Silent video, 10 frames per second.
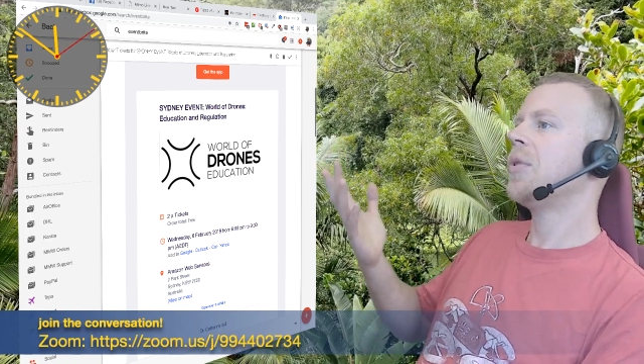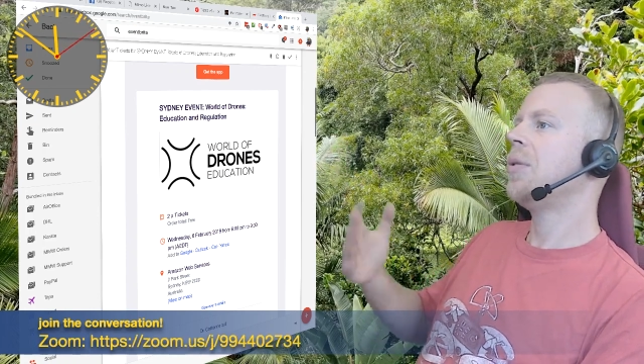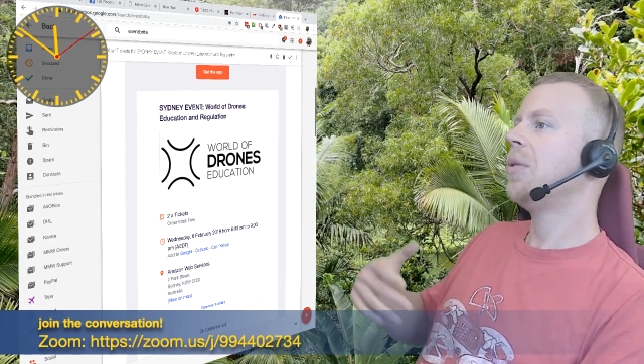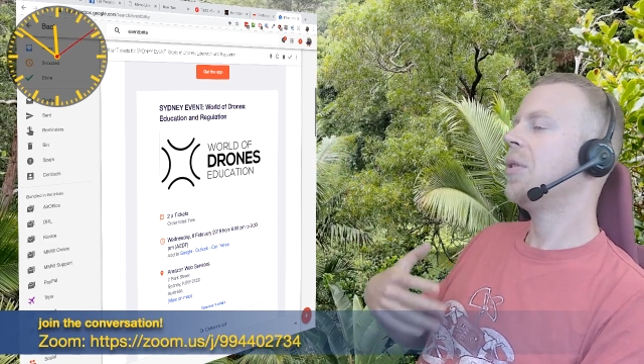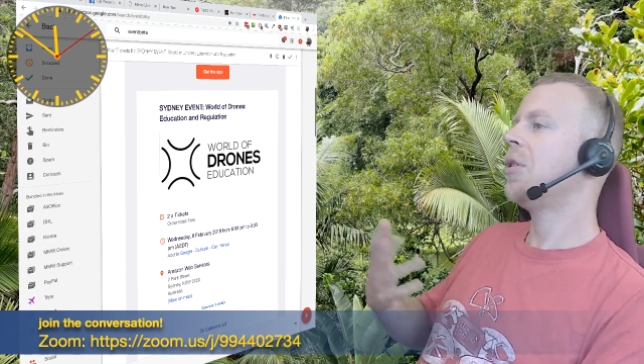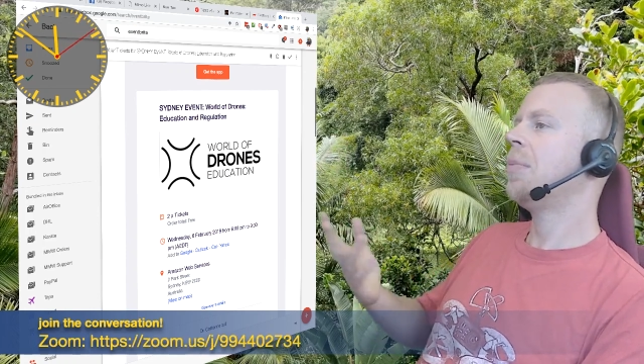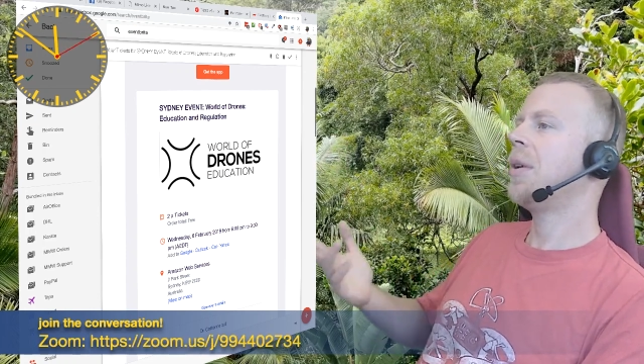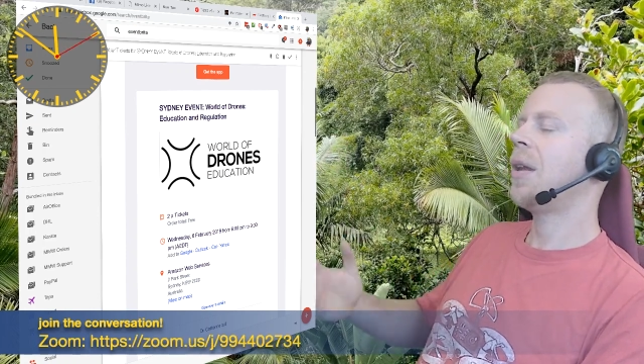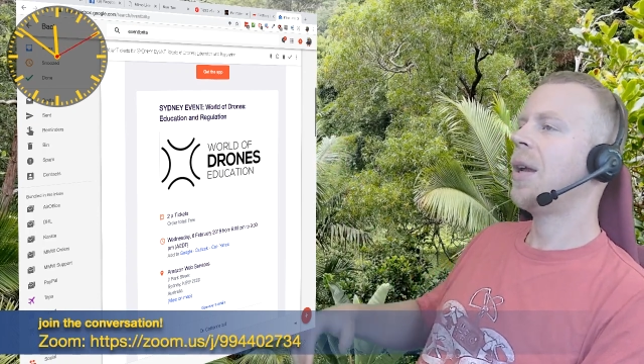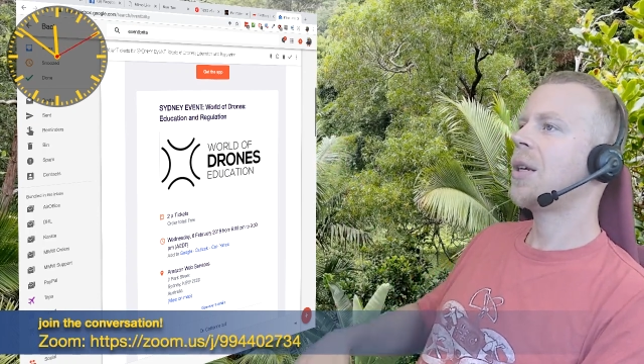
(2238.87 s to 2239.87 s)
to the
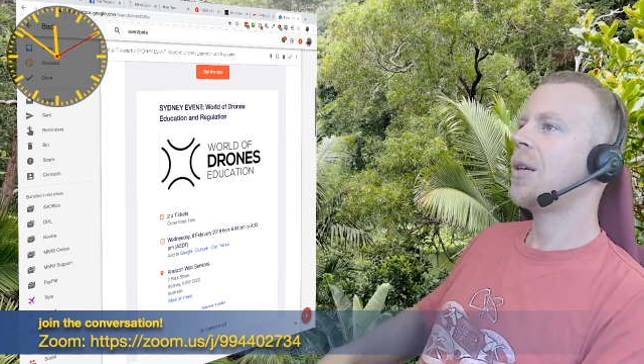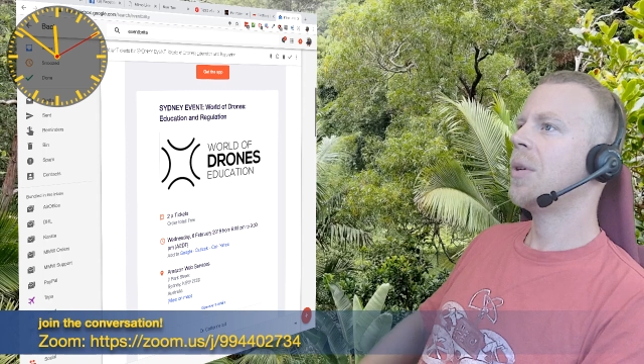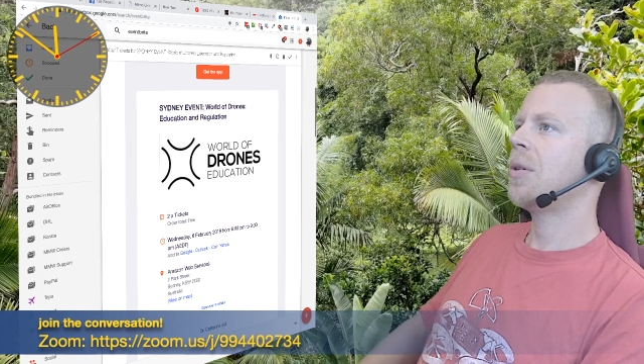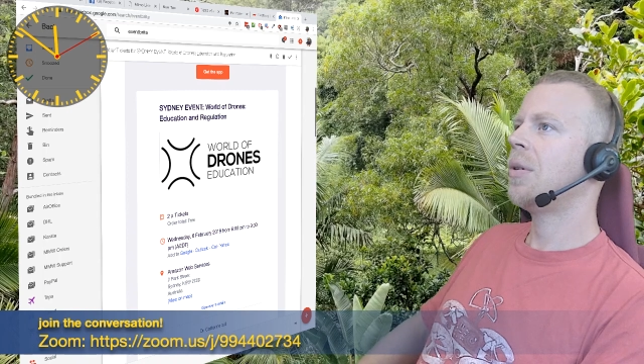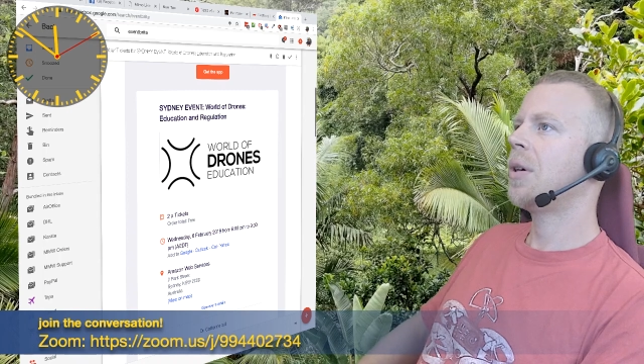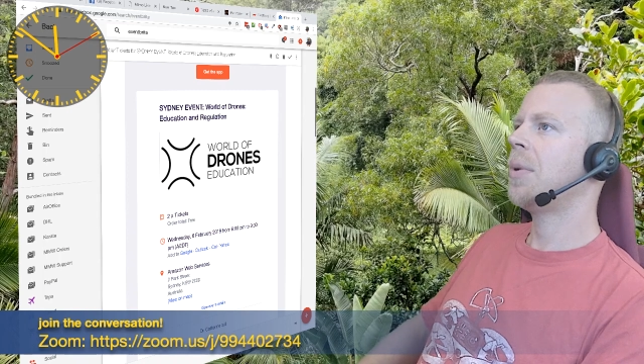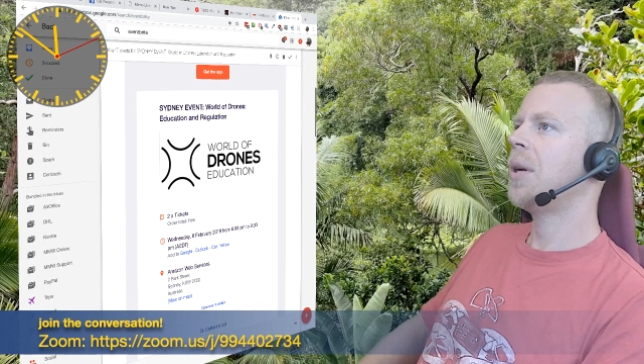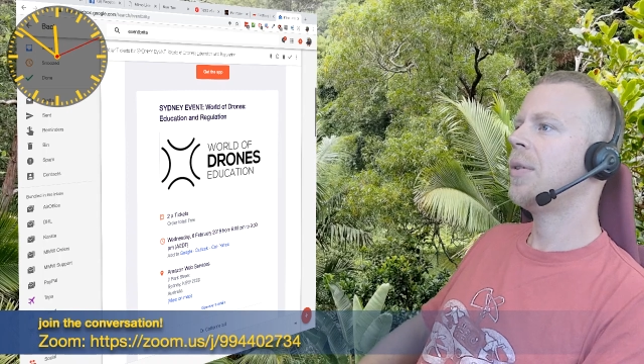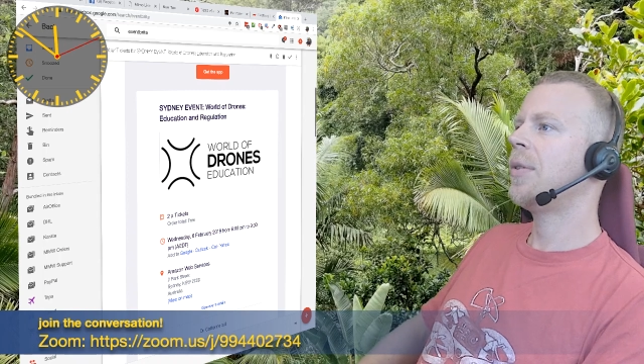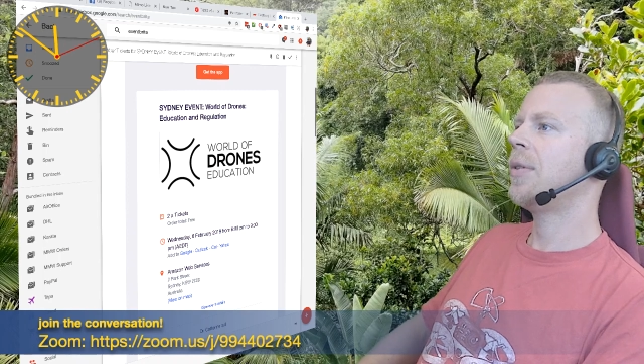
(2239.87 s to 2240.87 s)
topic that I actually want to talk
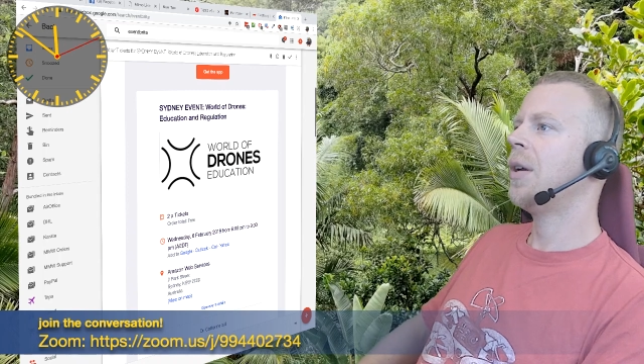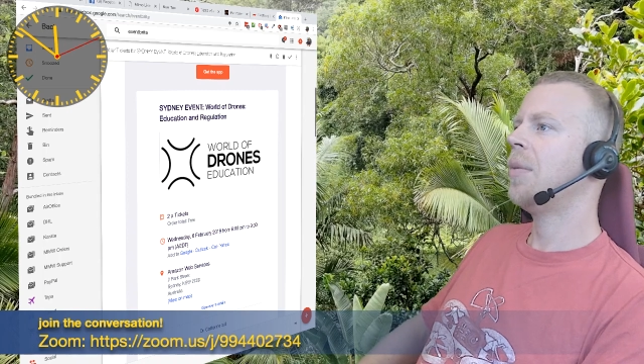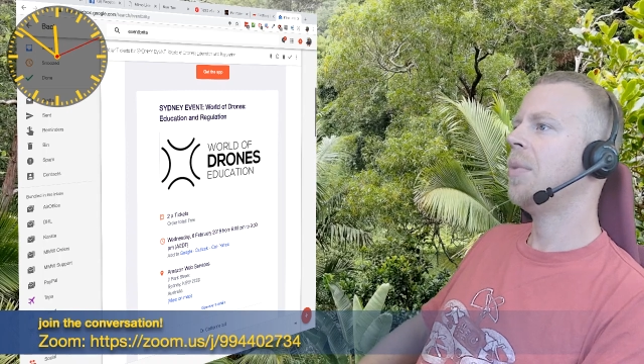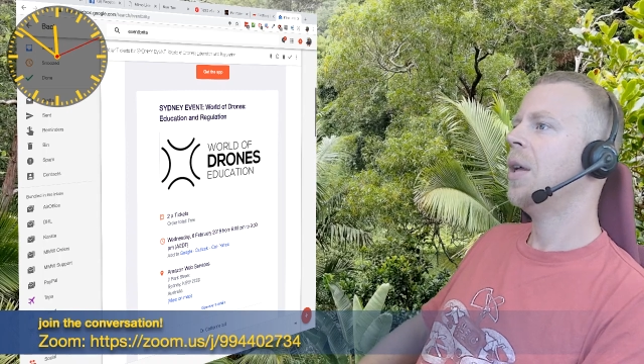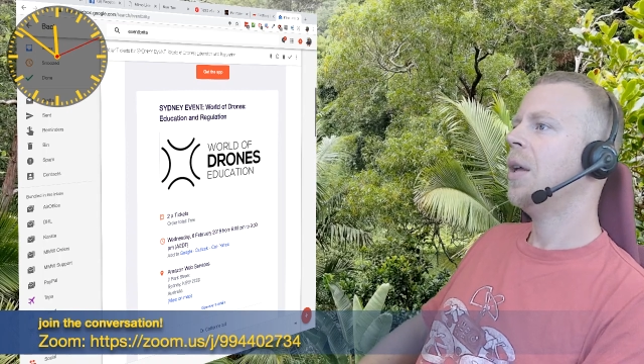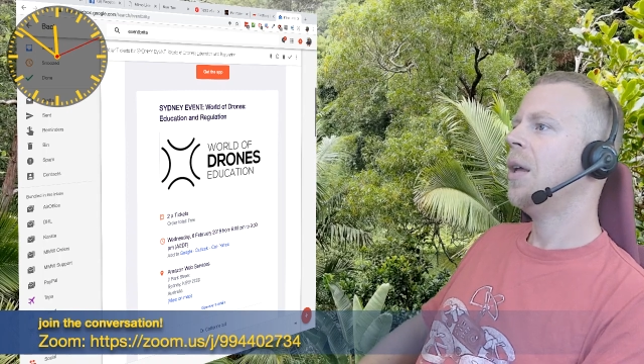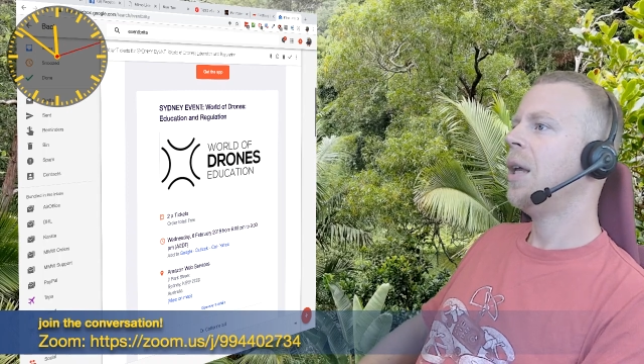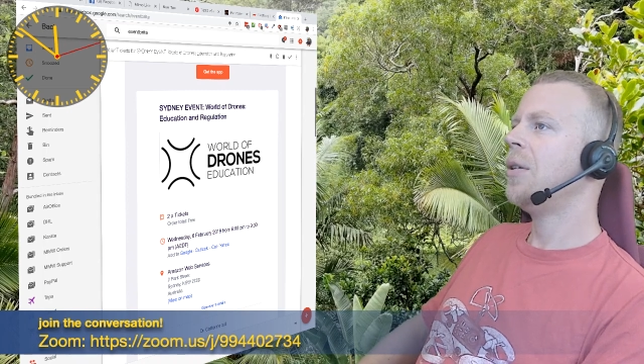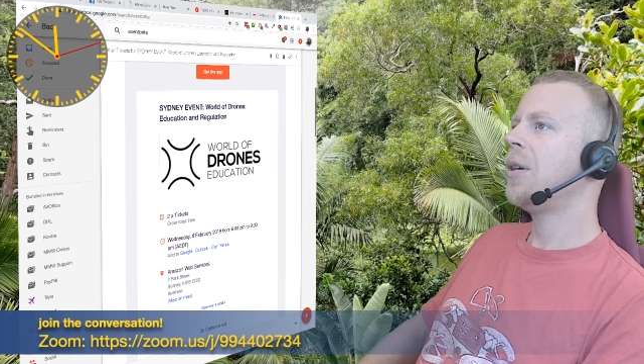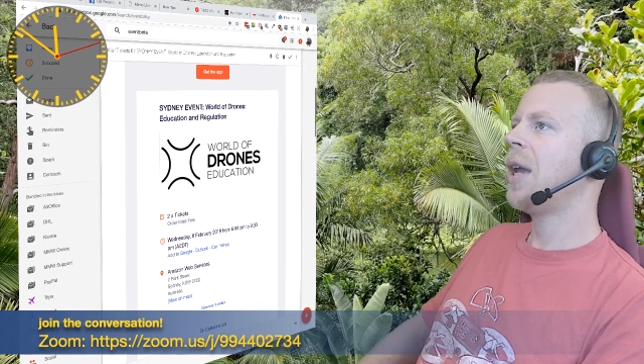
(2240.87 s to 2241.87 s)
about,
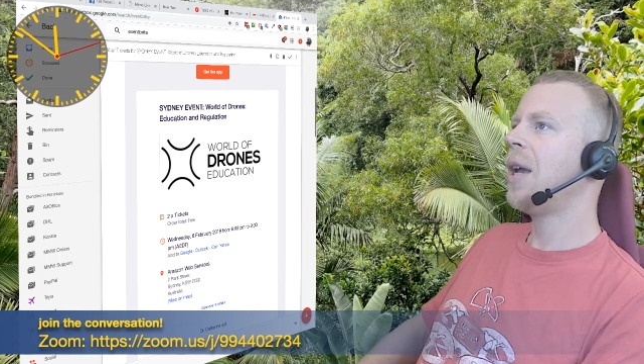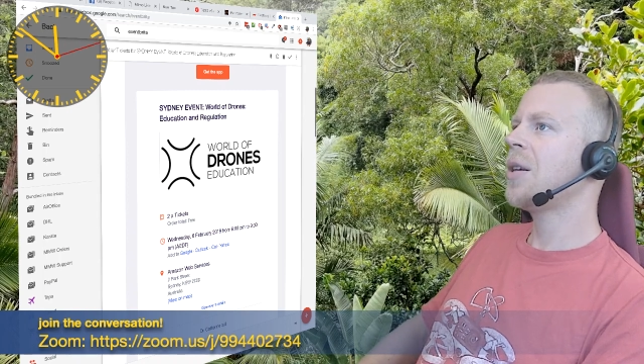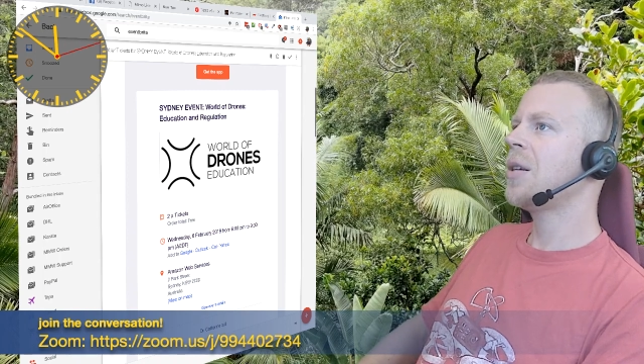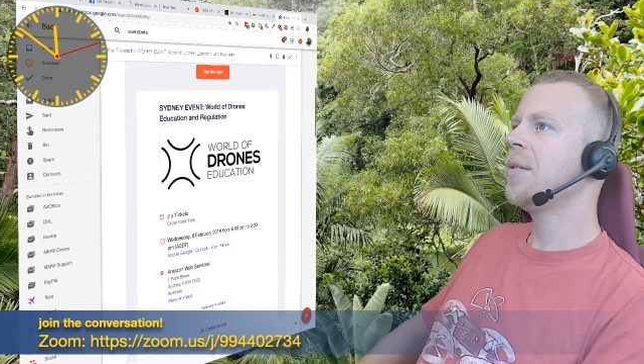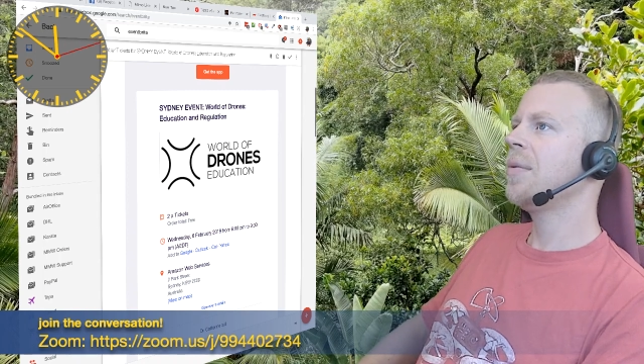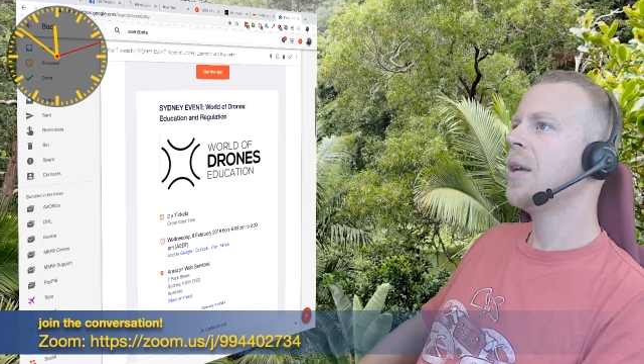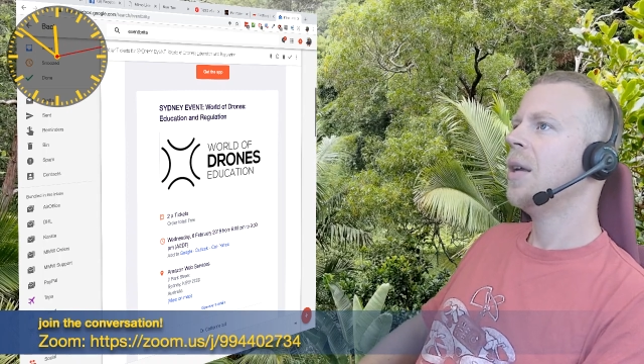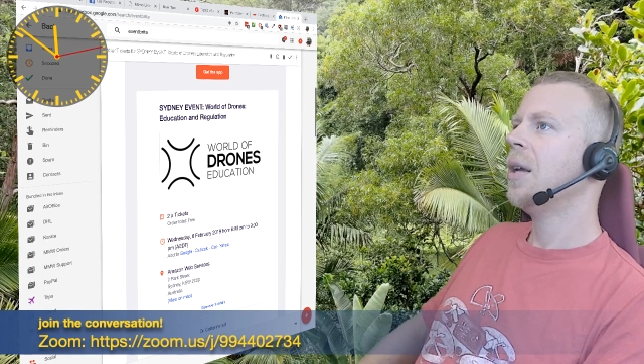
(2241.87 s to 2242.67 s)
education.